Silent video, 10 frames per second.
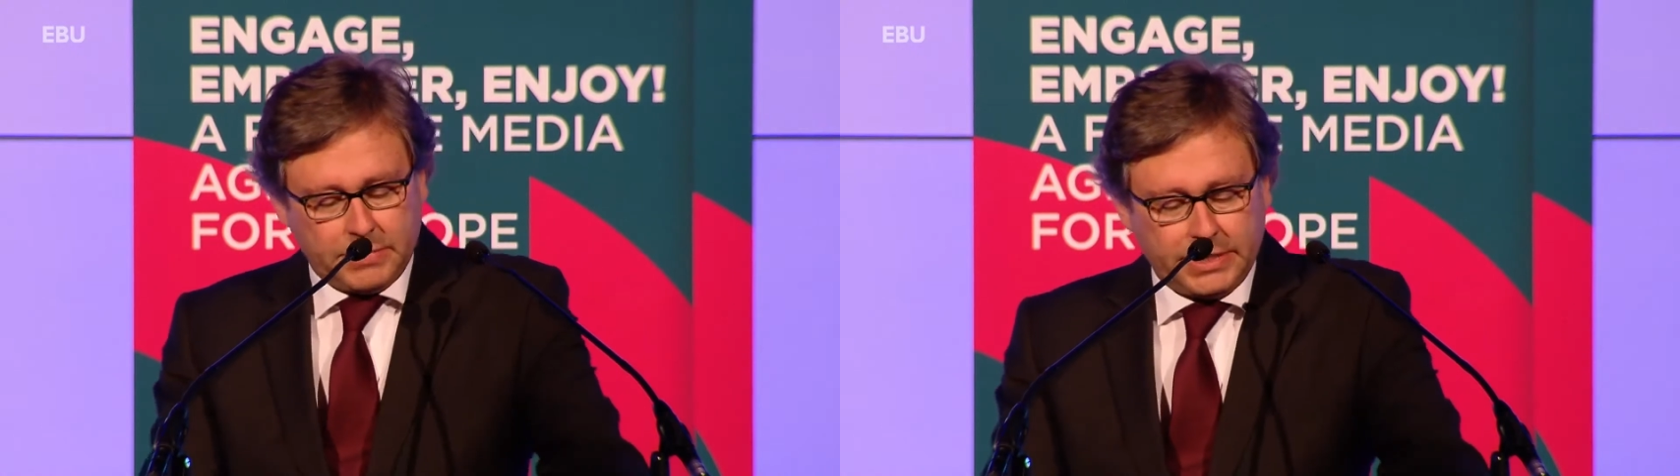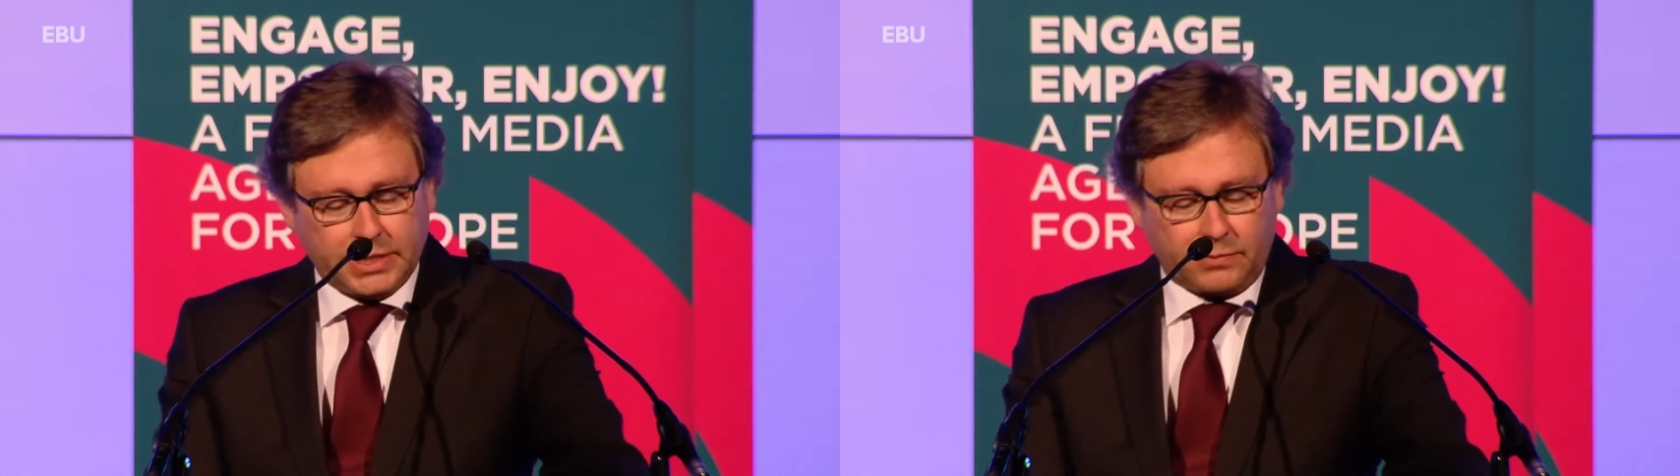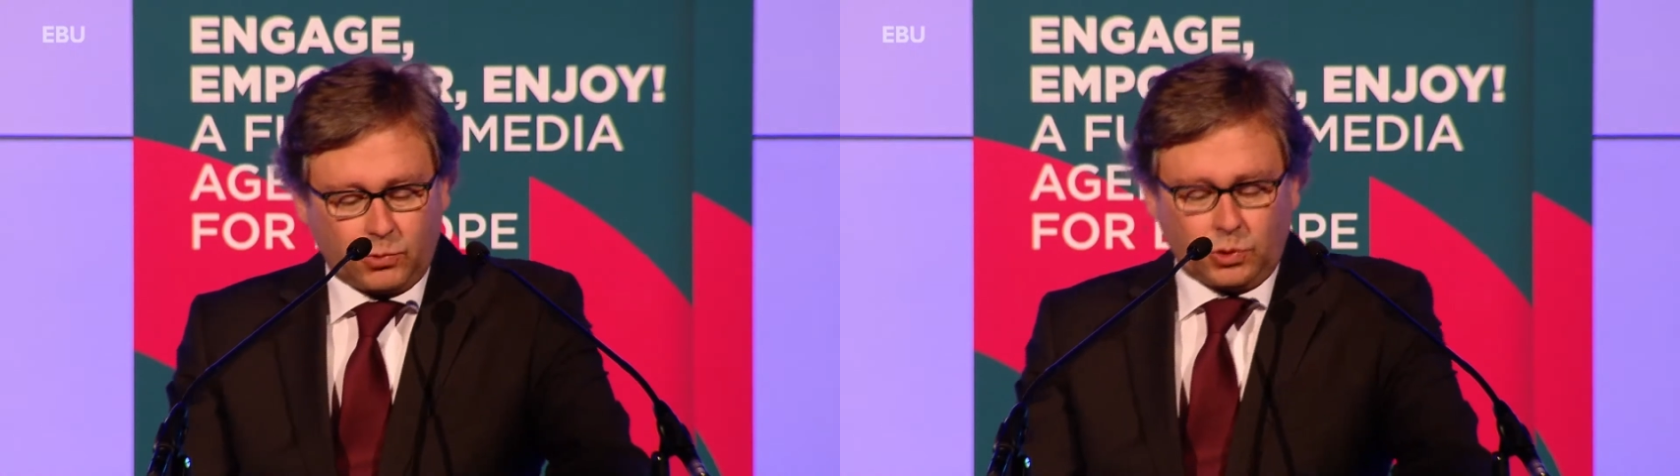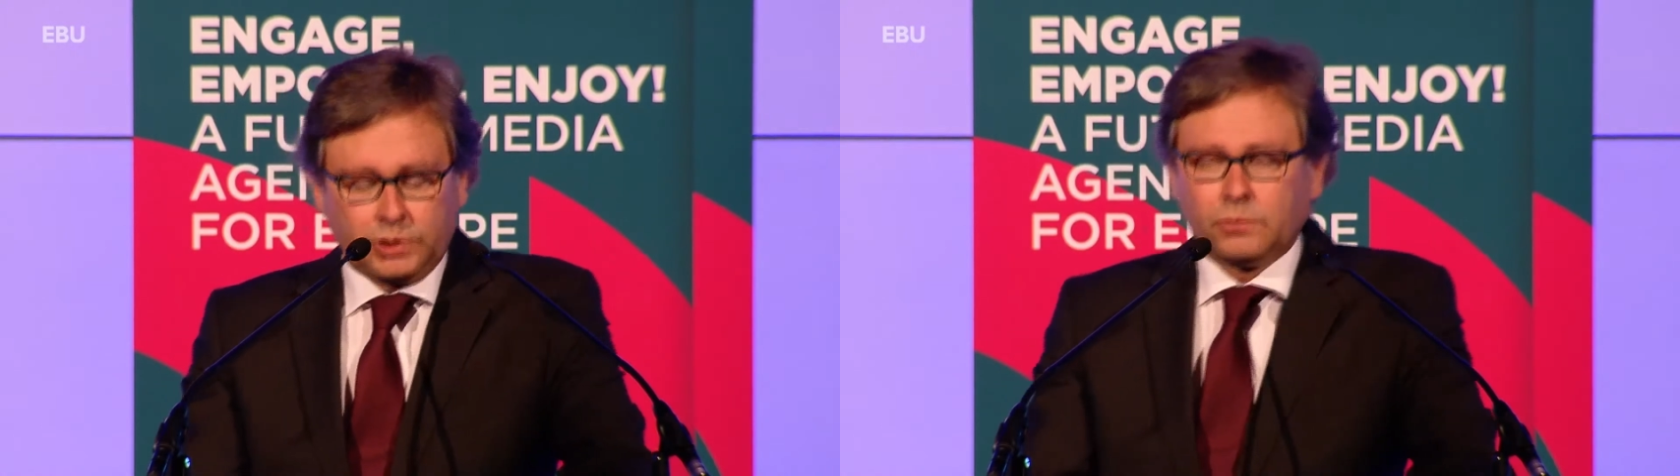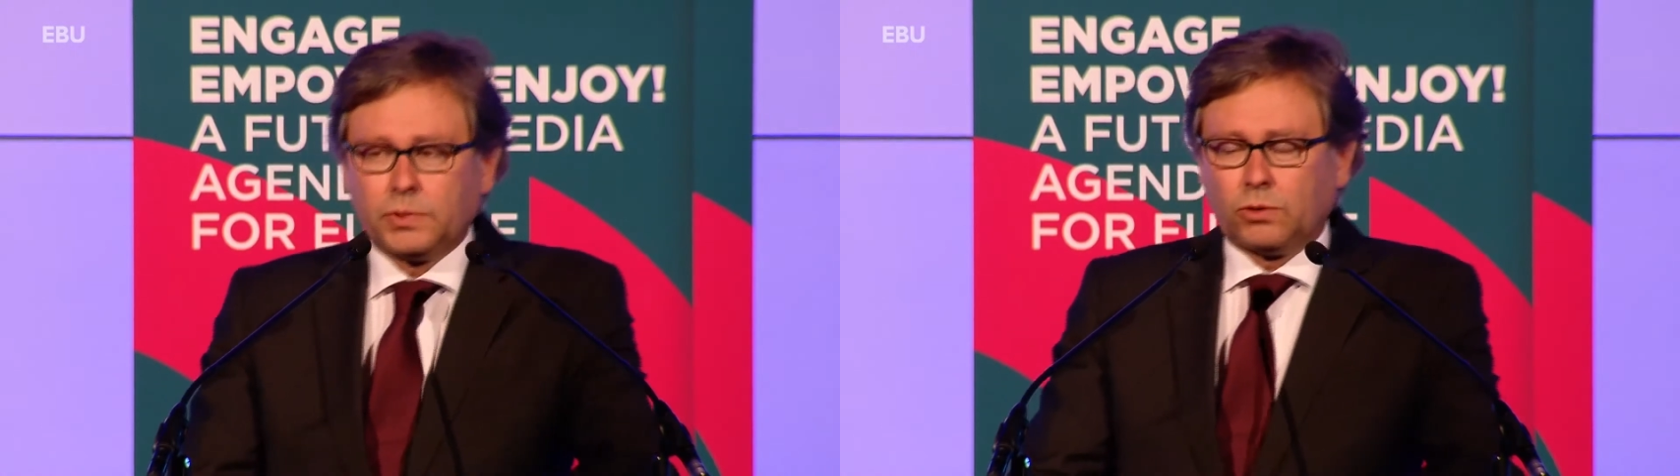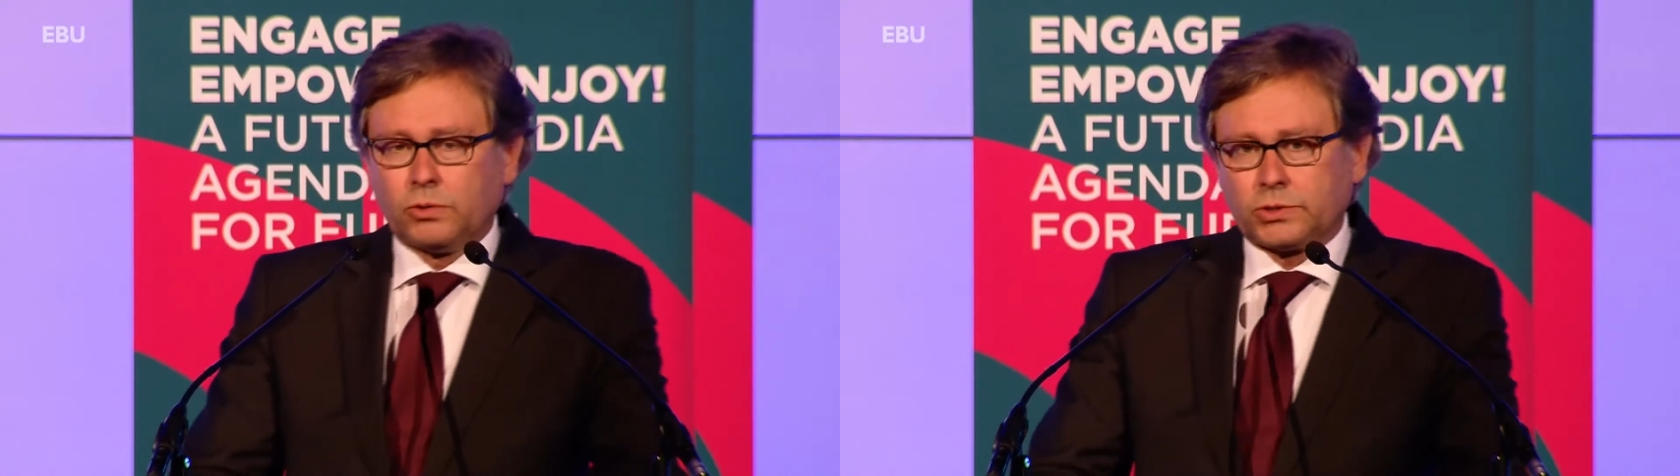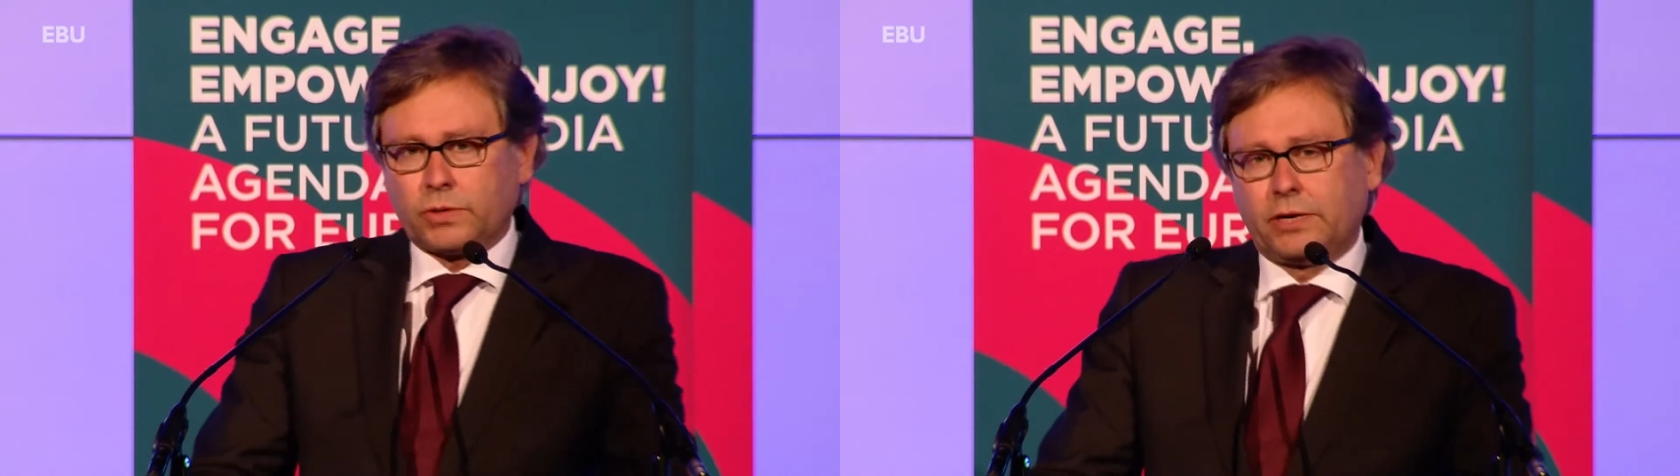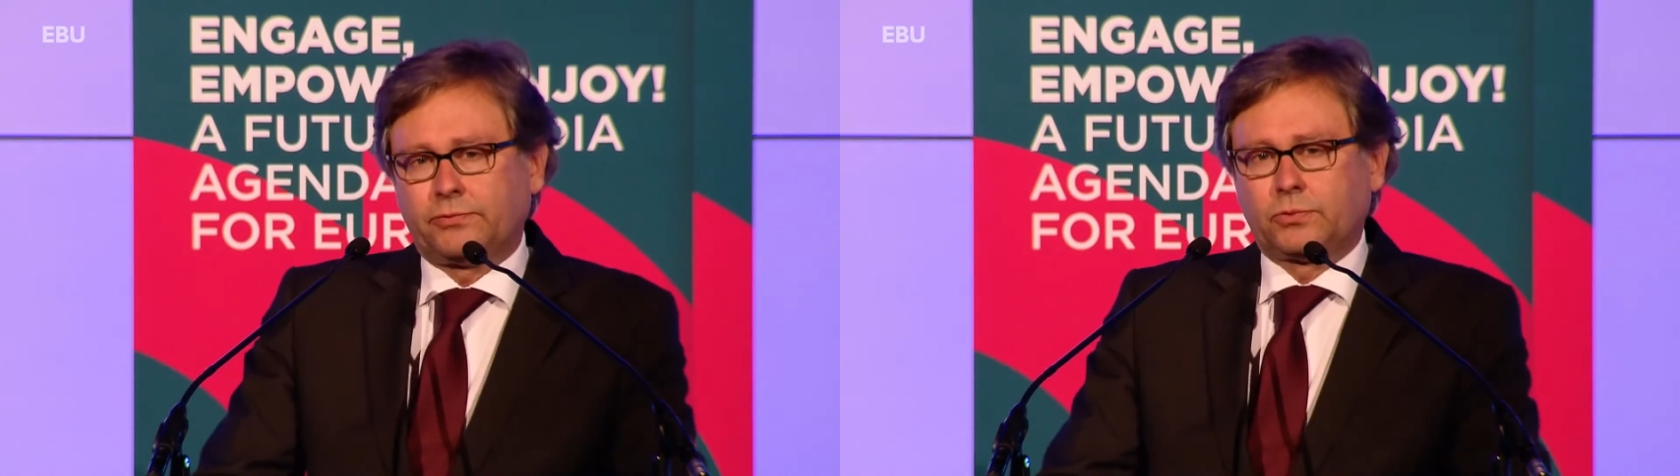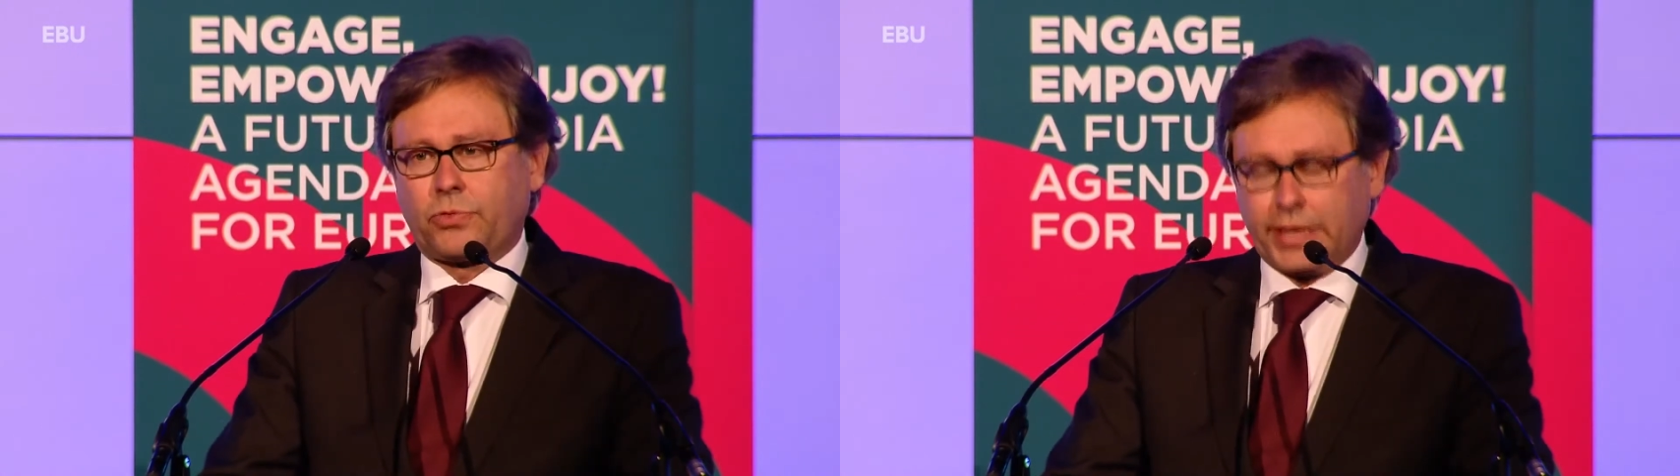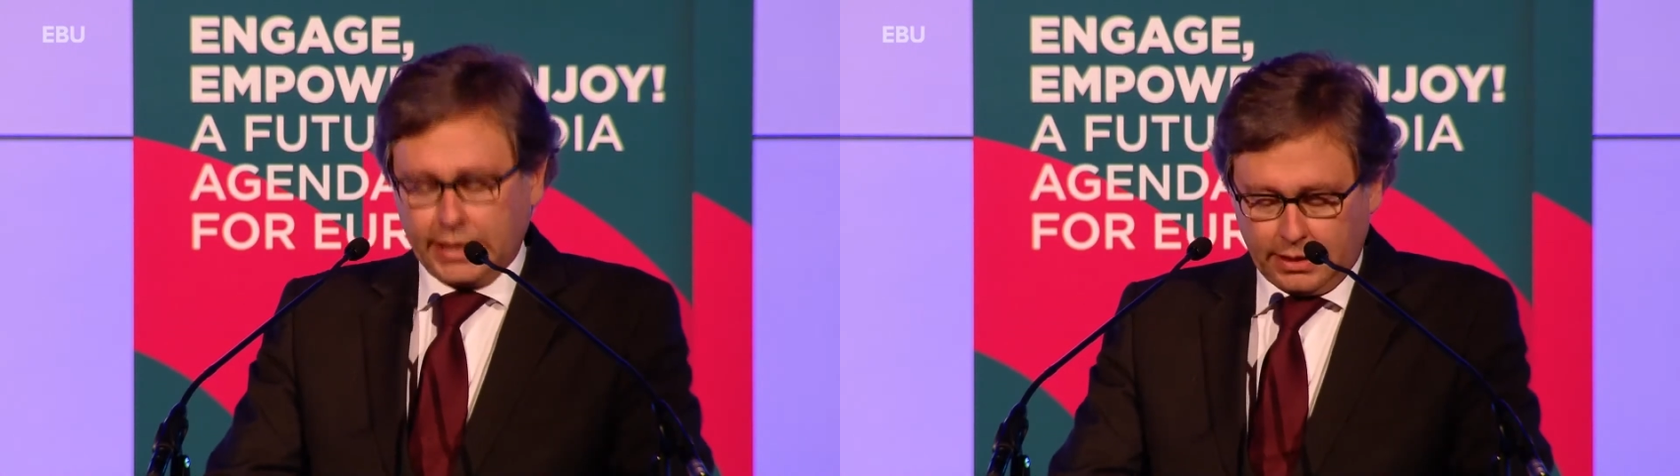media world, we also have
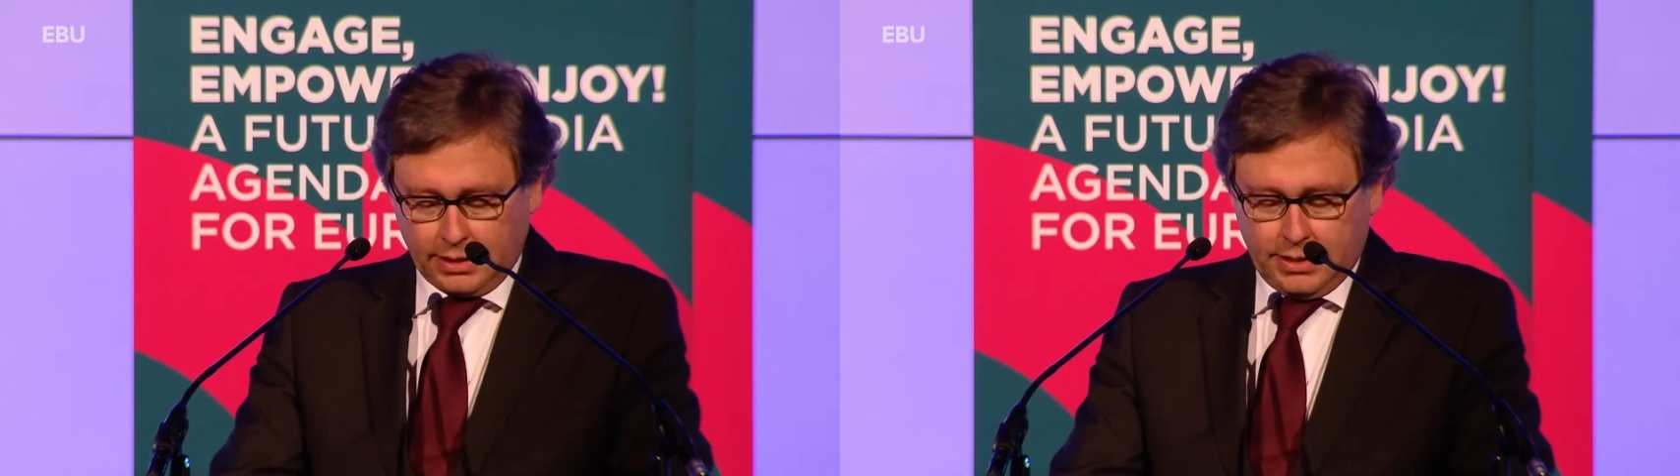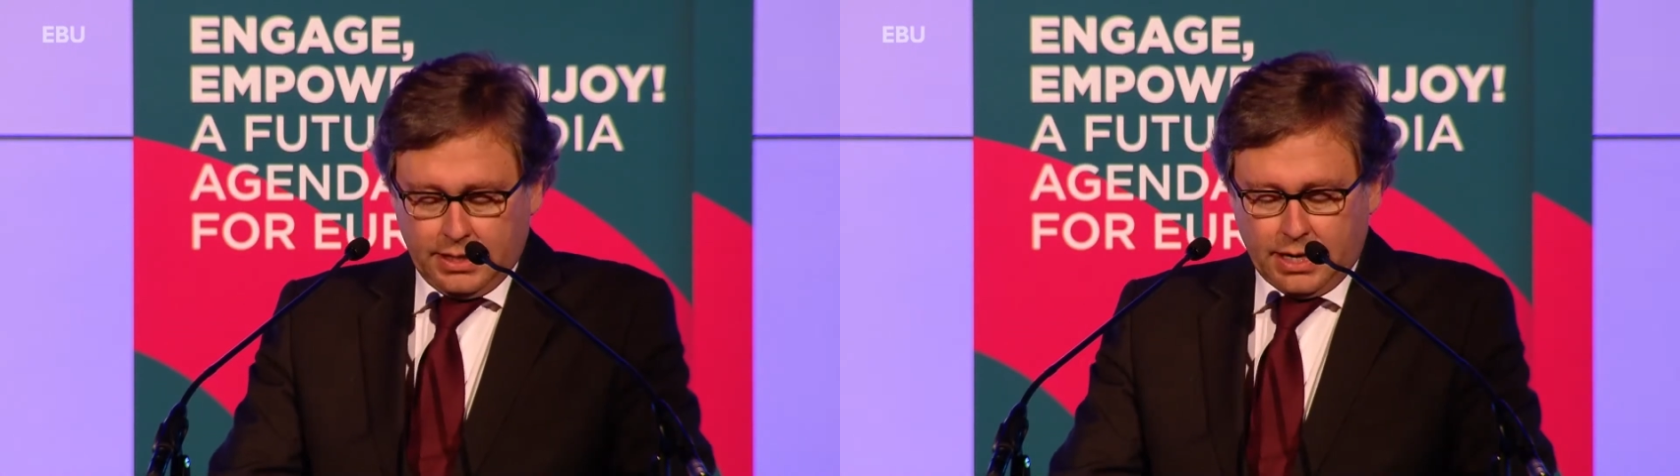to think